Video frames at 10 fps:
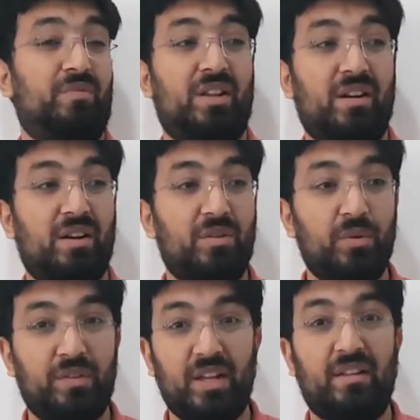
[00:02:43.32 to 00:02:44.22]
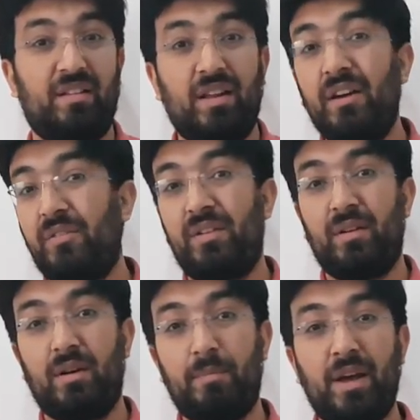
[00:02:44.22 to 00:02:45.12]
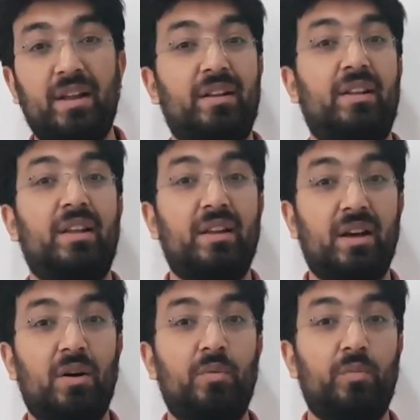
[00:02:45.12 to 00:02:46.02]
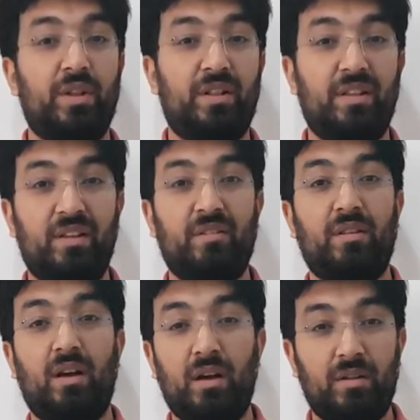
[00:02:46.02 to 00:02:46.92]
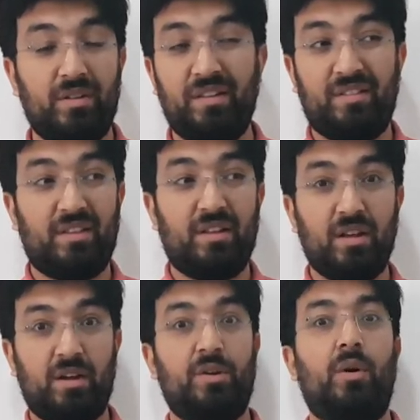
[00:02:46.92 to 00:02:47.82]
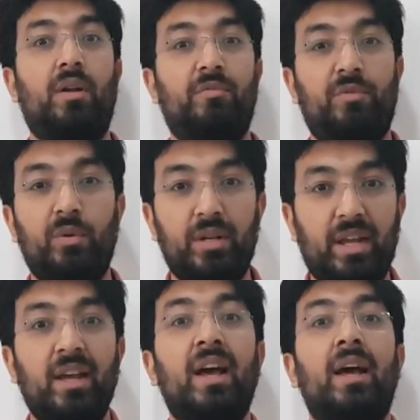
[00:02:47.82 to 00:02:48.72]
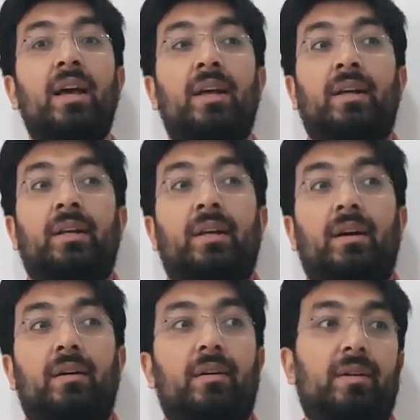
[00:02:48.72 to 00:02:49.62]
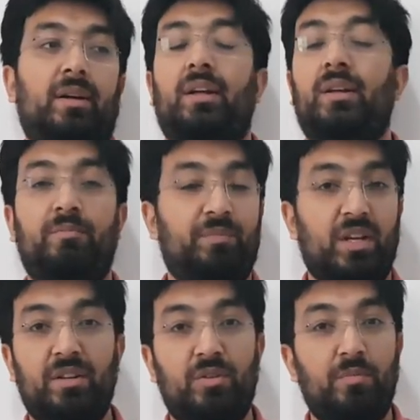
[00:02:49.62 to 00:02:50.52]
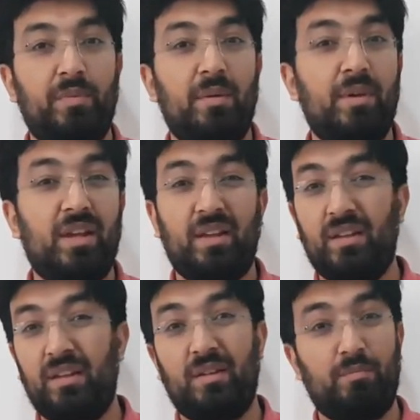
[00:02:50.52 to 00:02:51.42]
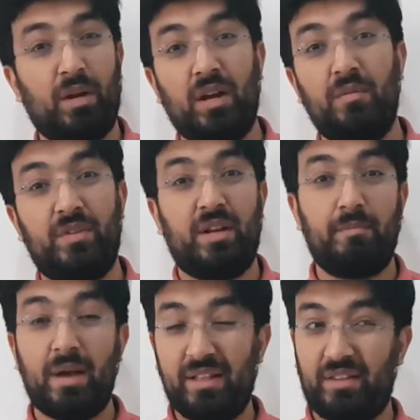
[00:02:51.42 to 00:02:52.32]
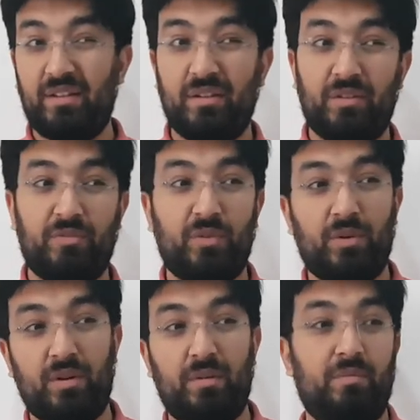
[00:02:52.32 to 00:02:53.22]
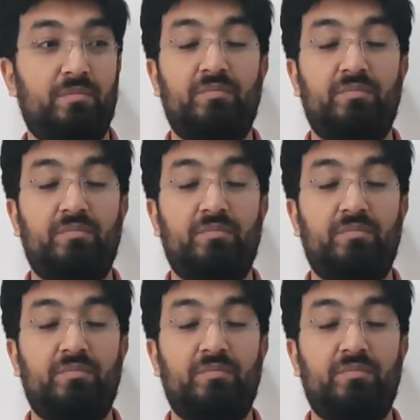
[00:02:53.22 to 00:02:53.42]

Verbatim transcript: there are no seats left apparently now with this uh, this scenario unfolding uh, I don't know, maybe he becomes an ambassador for